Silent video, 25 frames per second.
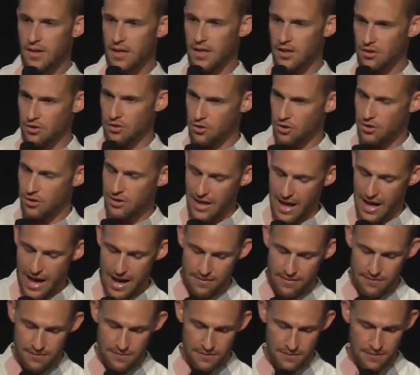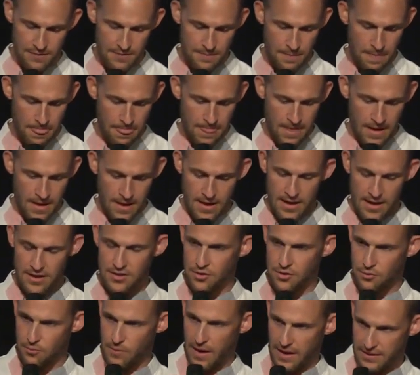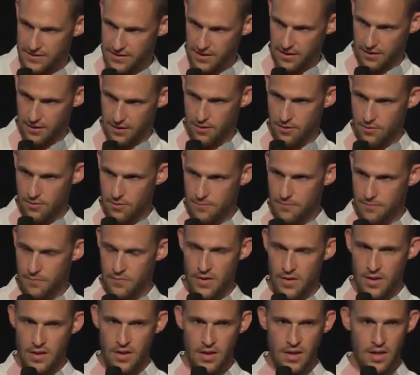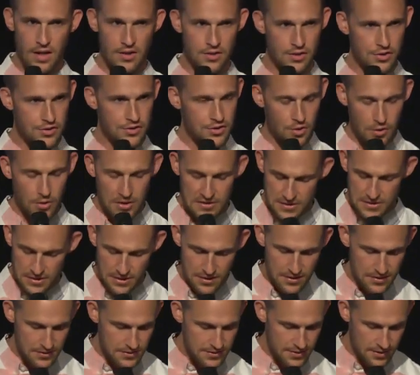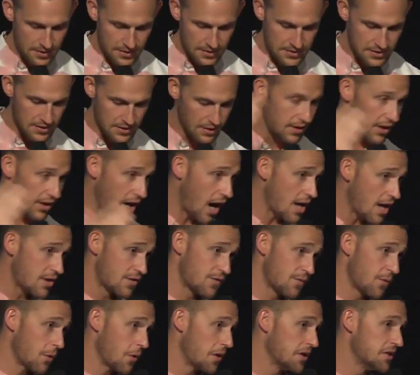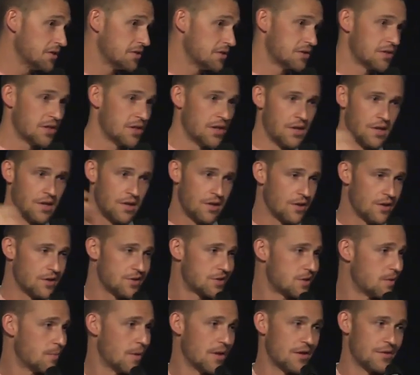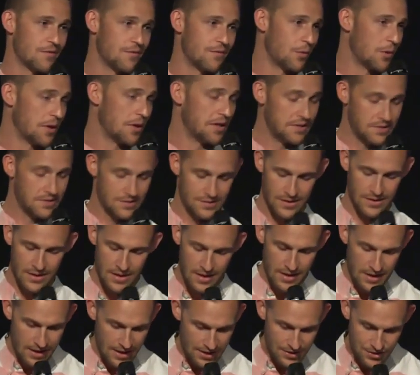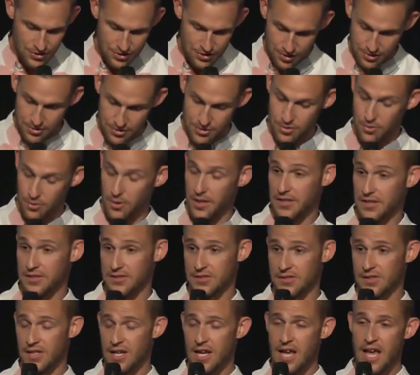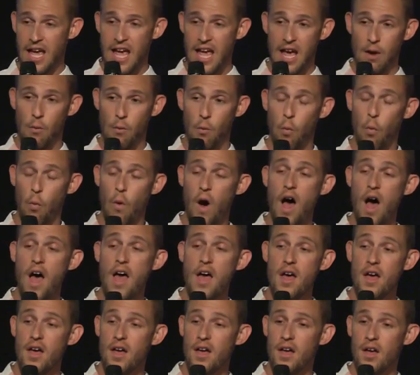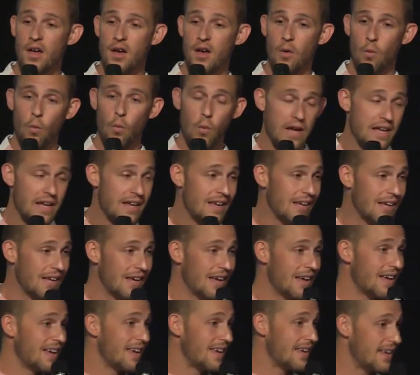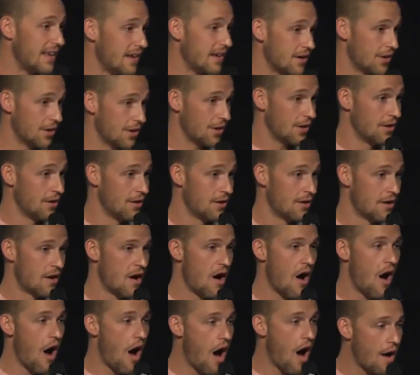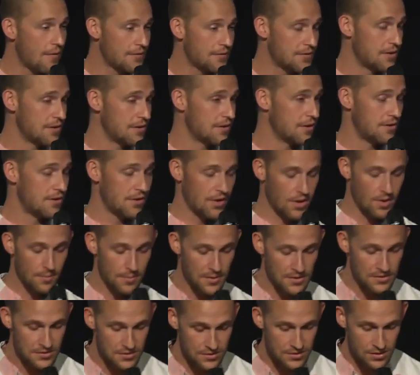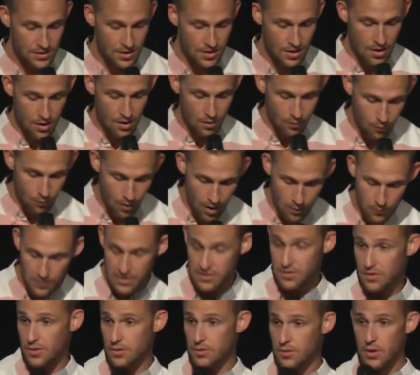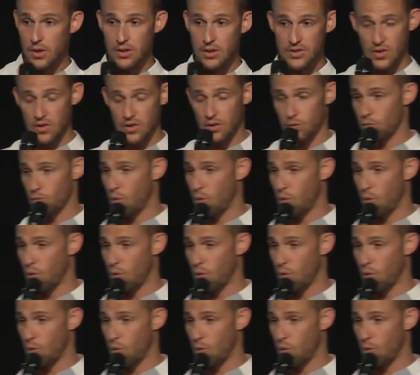in your life in directing you. And your choice is to listen to God's voice or some other voice. It's your choice. And what we hear often determines what we do. So the